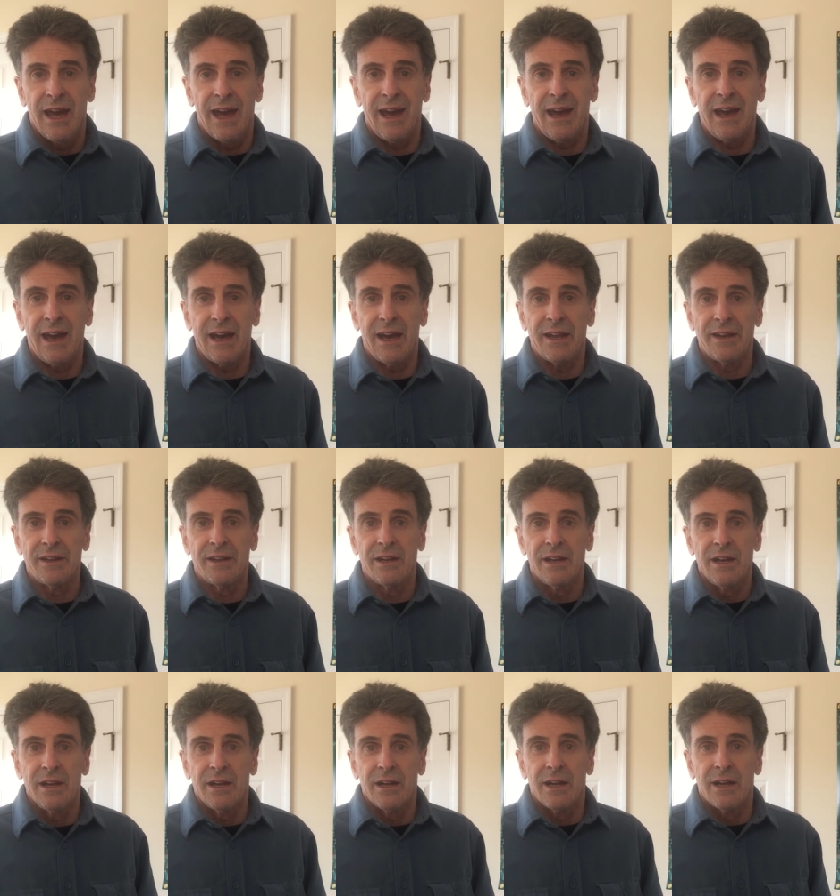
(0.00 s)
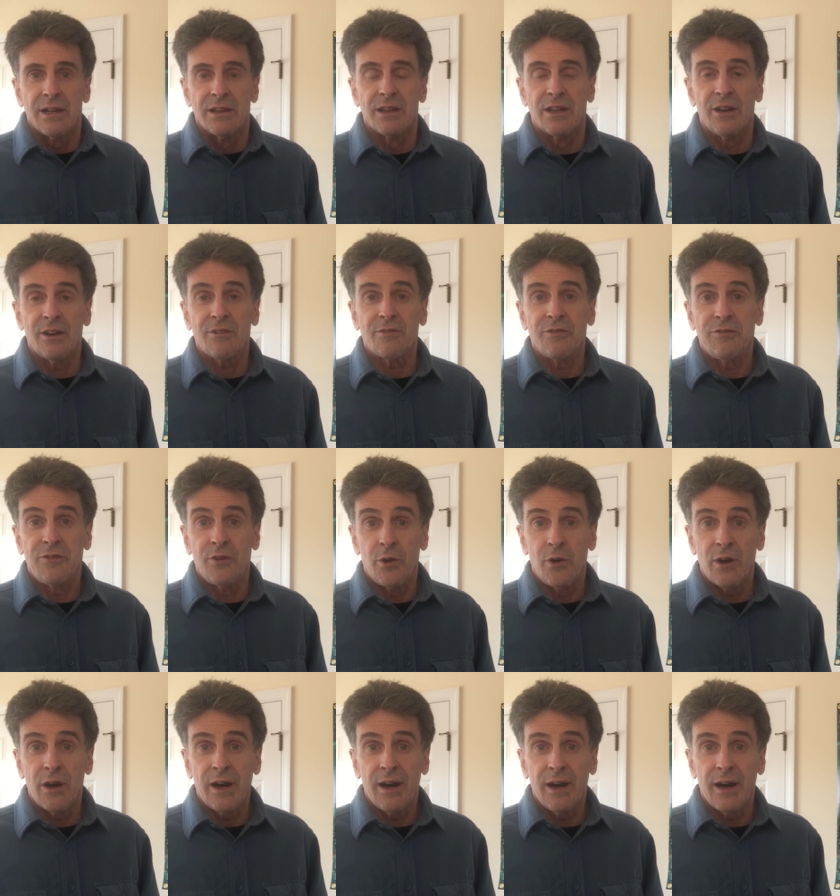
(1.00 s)
And look
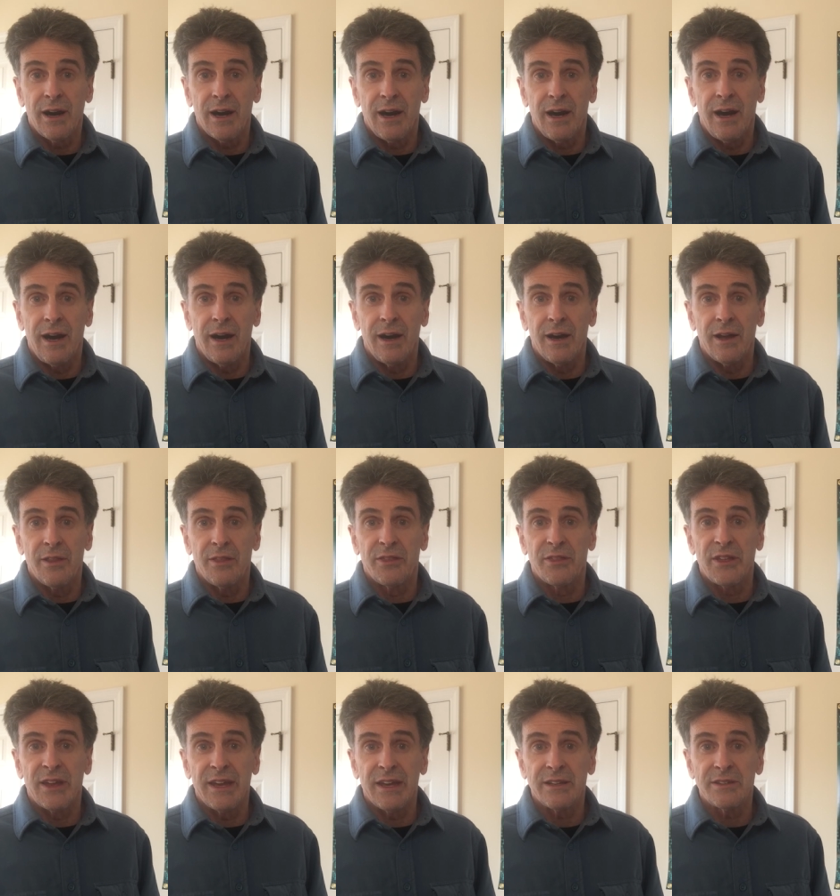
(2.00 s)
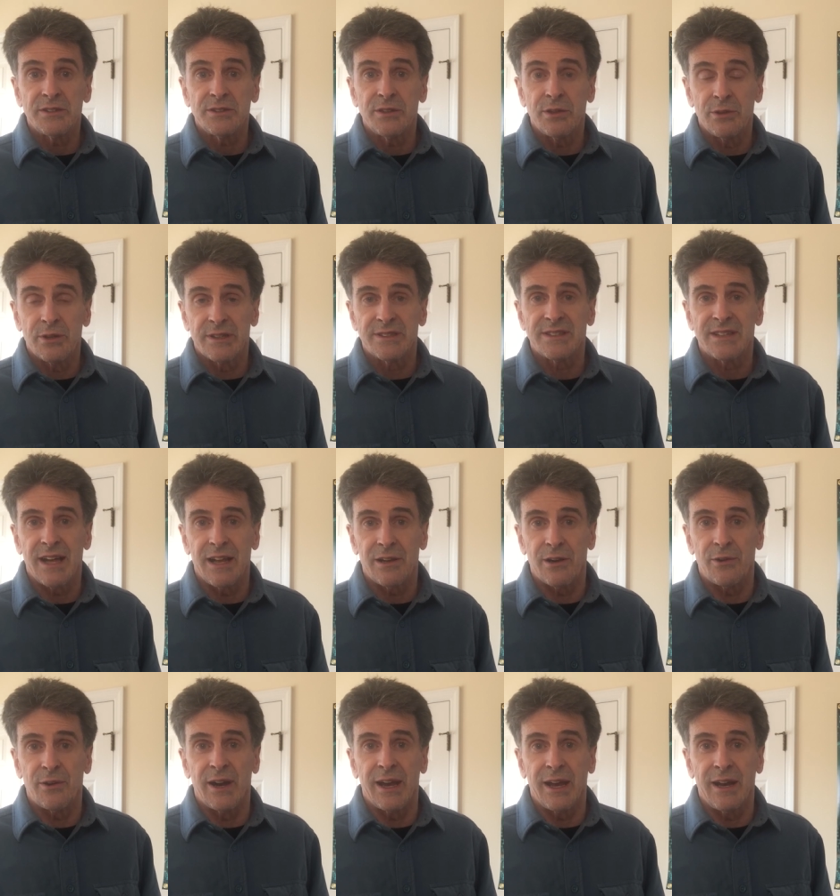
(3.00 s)
for uh, things to
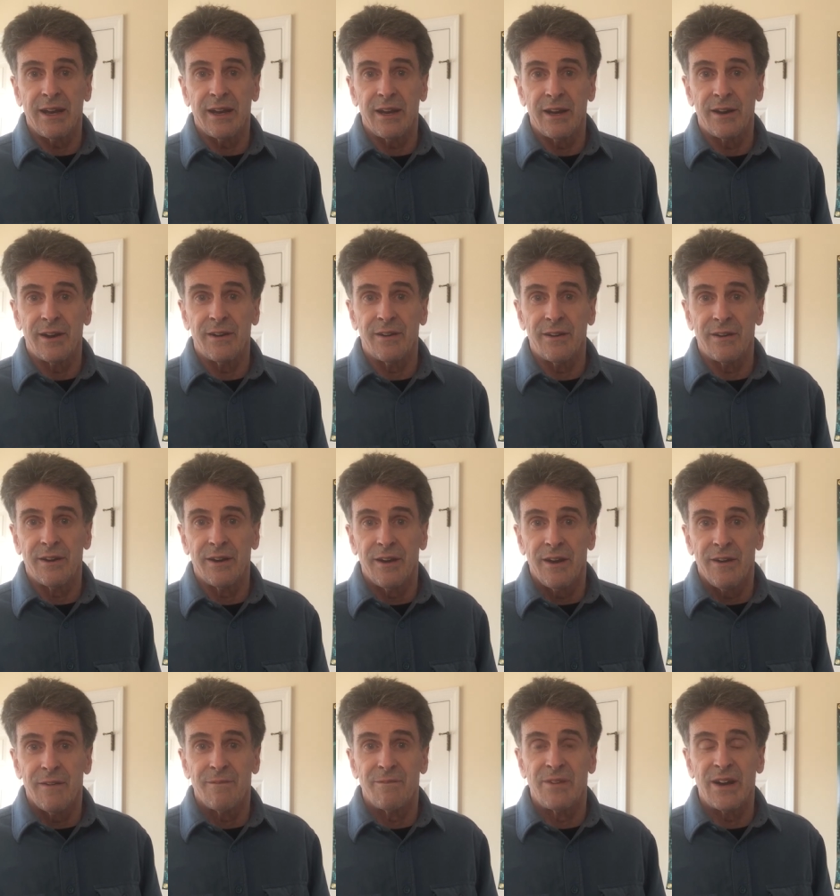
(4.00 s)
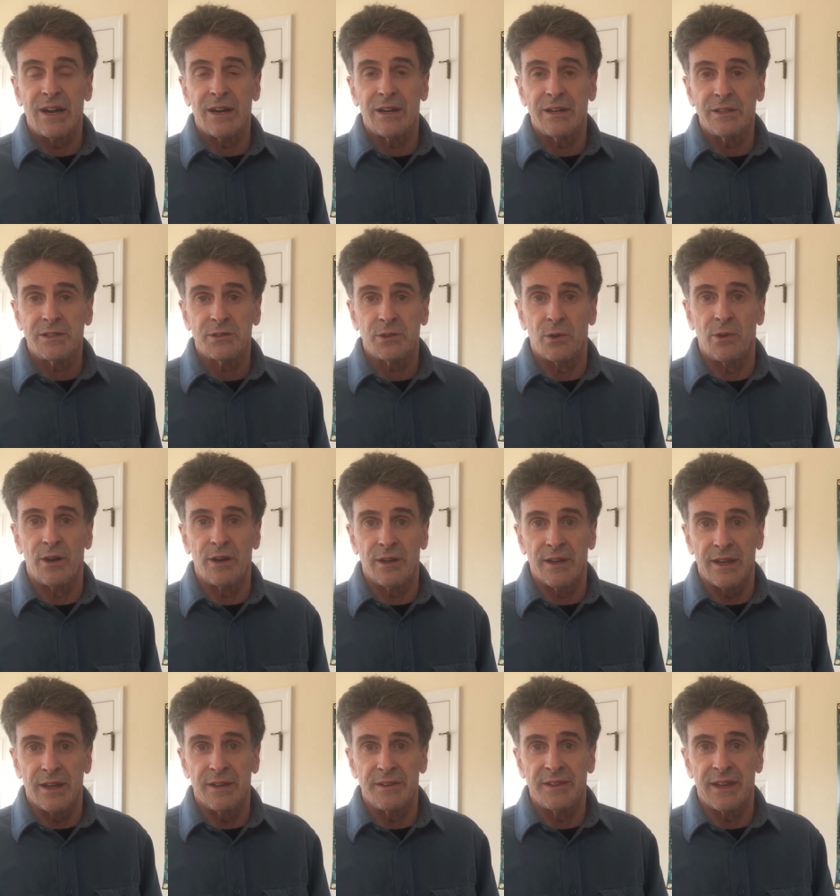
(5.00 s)
accelerate here very
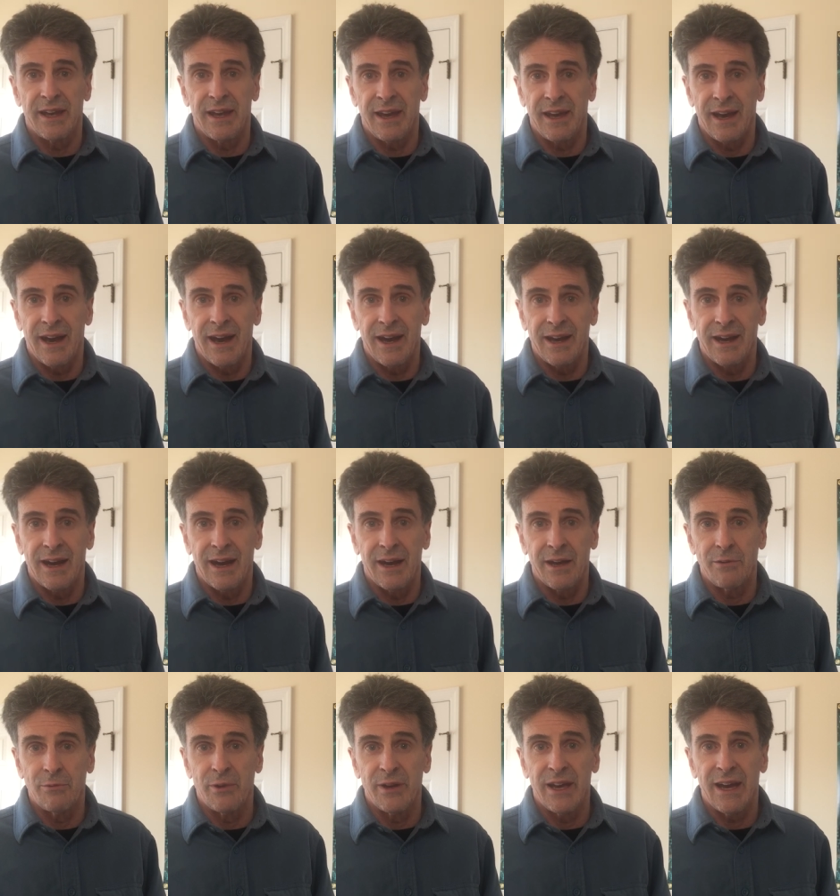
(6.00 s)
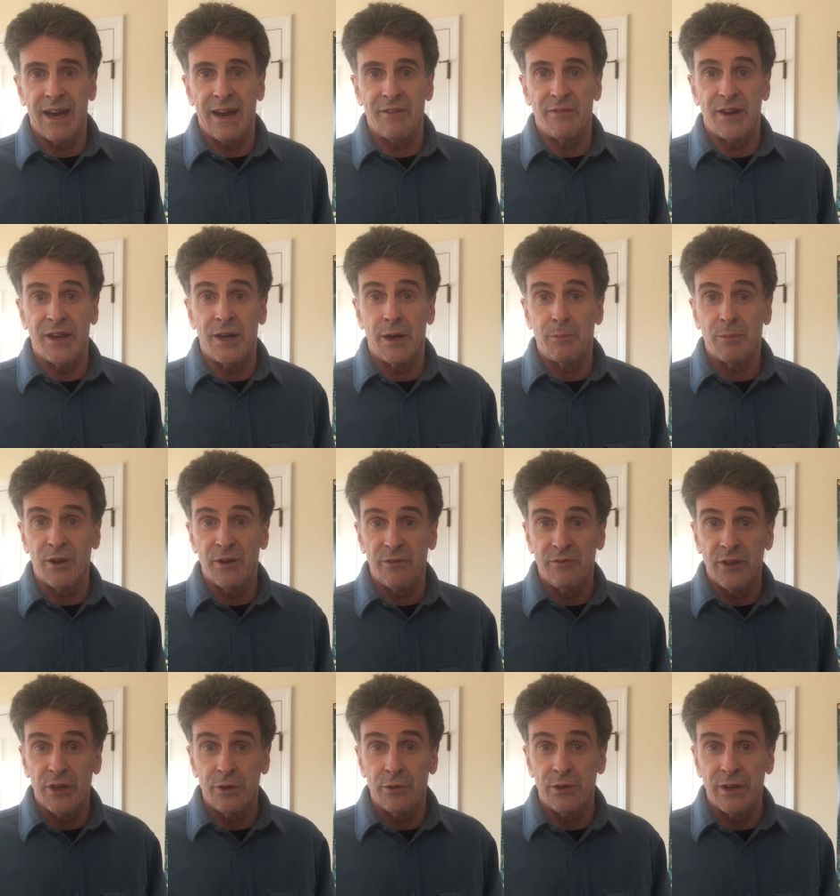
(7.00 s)
shortly at the AI Guide. We have a number of
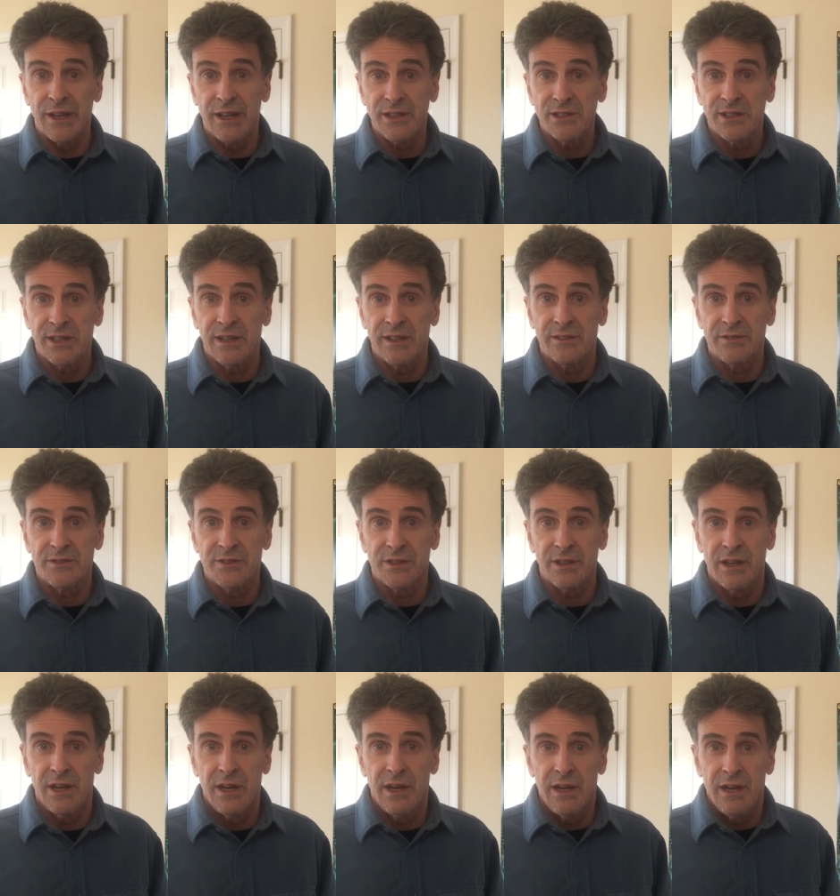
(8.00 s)
new initiatives